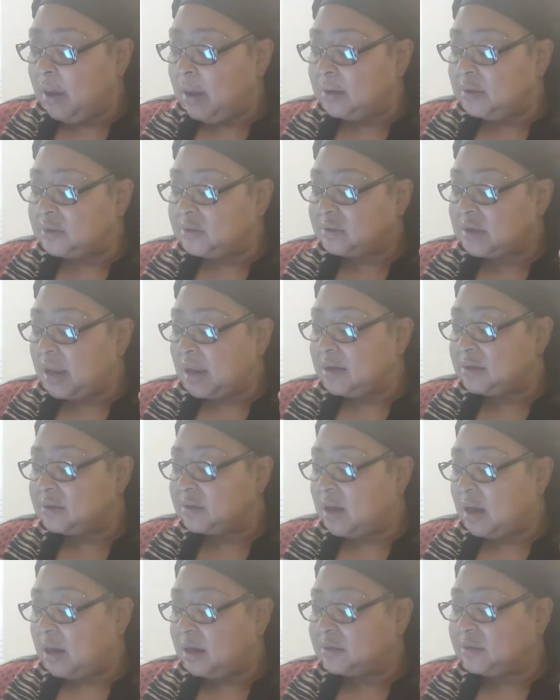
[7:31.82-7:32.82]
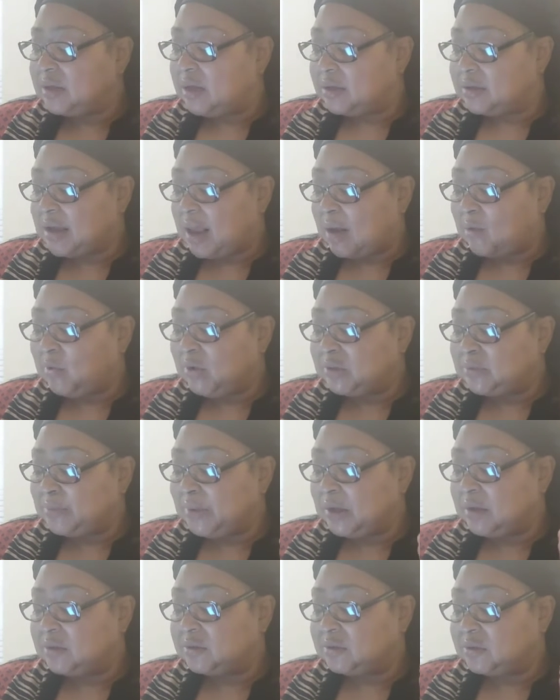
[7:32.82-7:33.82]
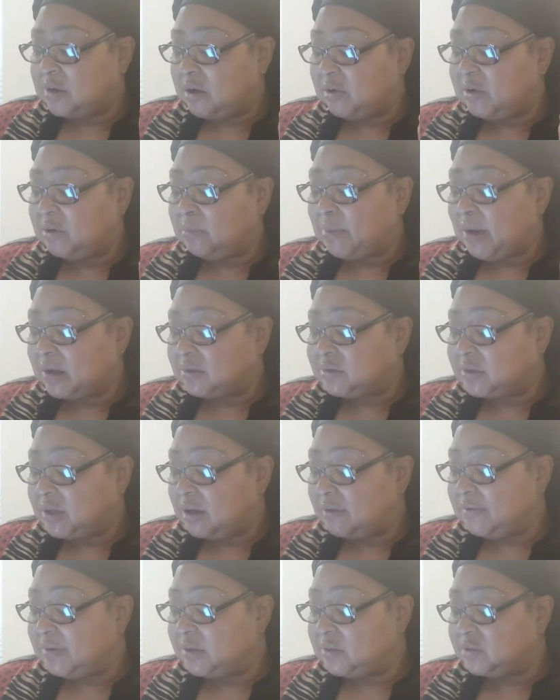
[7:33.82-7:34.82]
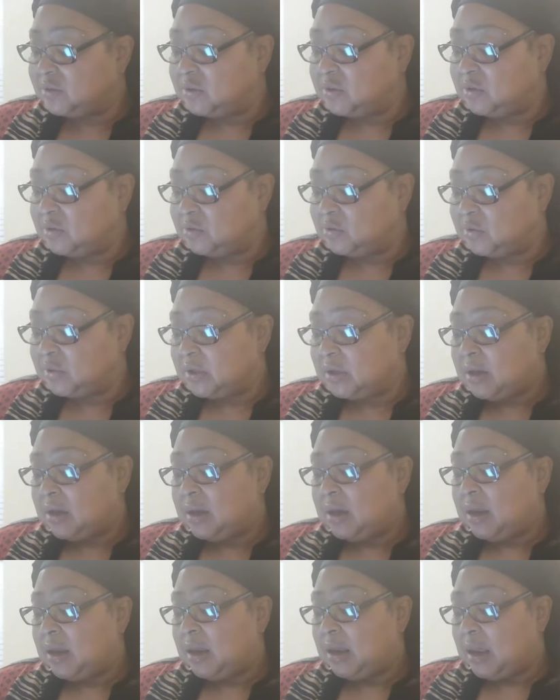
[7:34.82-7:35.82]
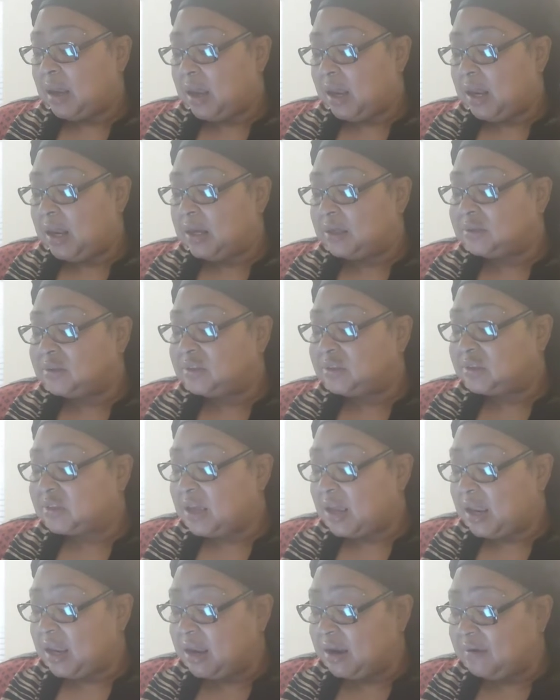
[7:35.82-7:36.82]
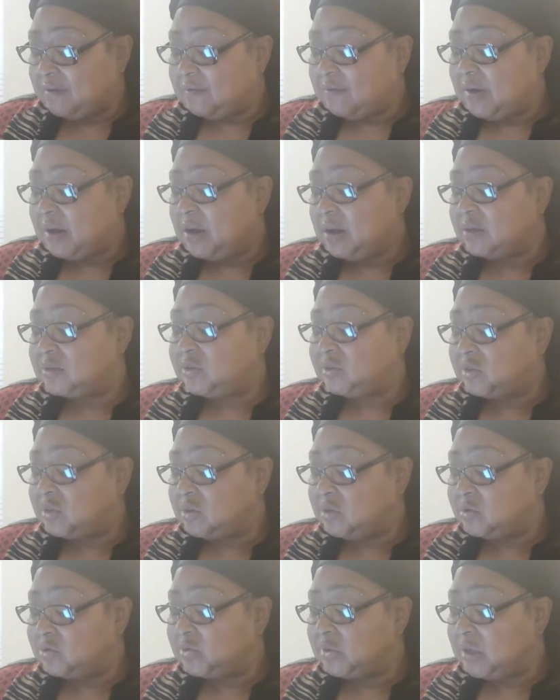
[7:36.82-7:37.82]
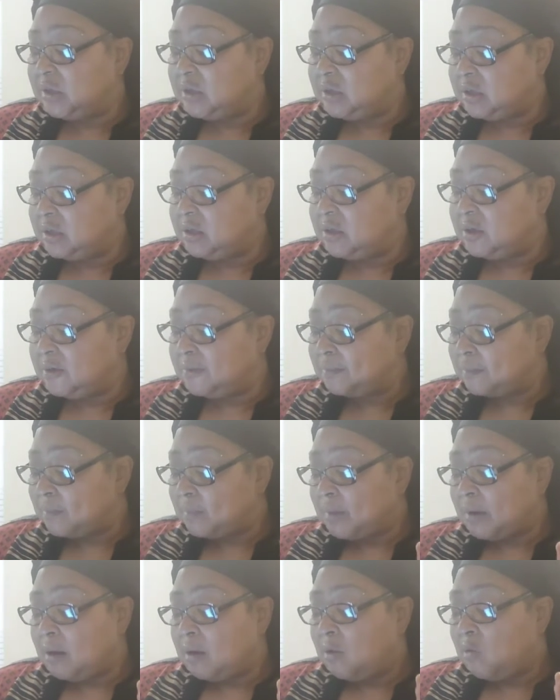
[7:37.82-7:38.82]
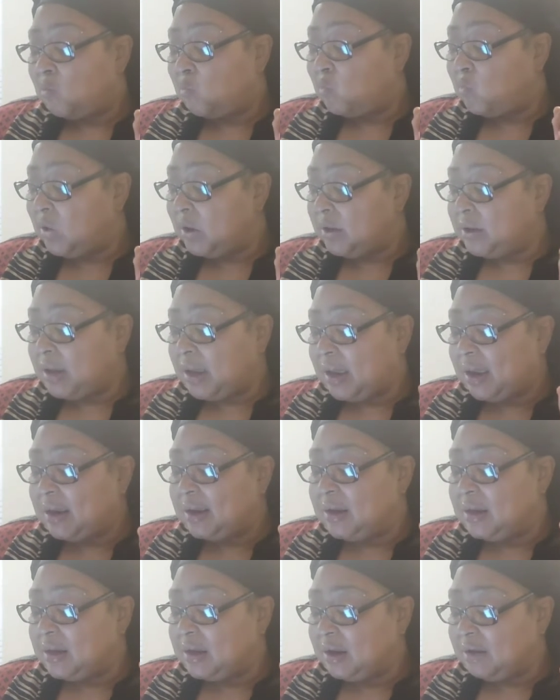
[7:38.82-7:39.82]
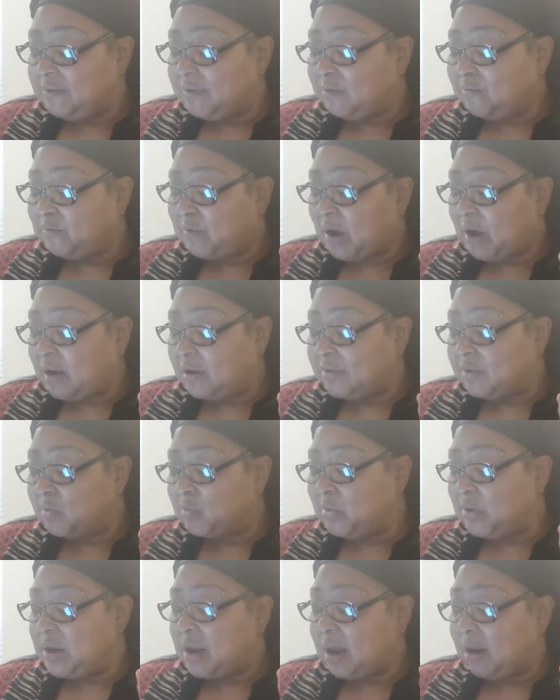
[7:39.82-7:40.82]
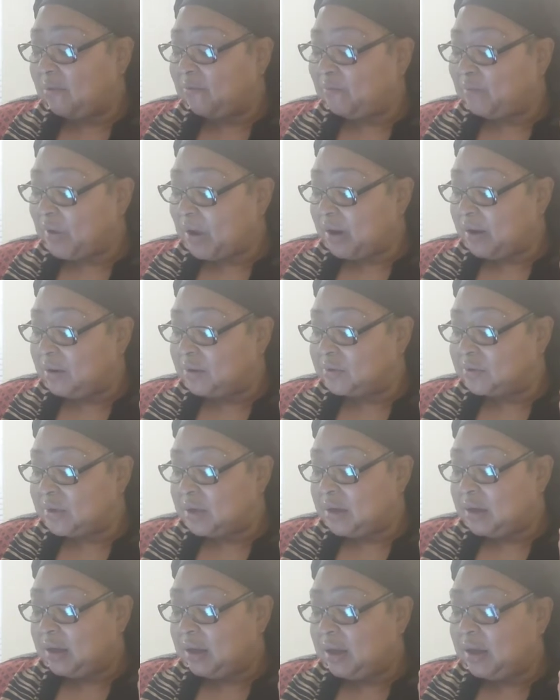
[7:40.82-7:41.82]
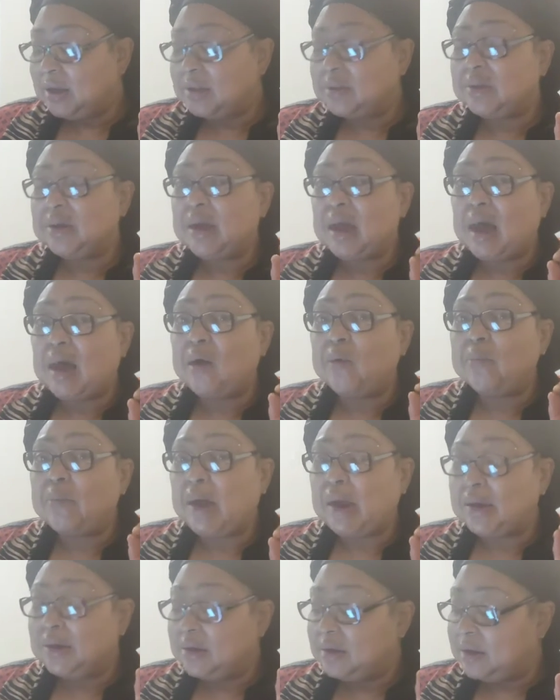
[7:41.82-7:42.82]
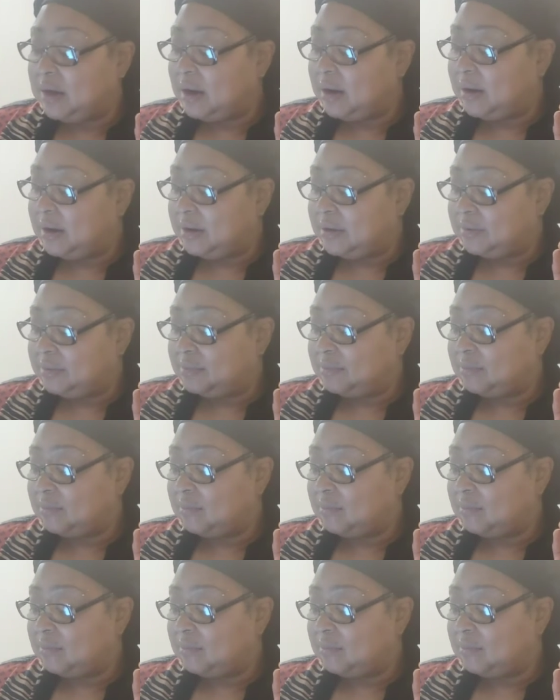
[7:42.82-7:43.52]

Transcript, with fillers: And it says God has always been concerned about saving his children. And save his children he did. What a loving father we have found in the Almighty God.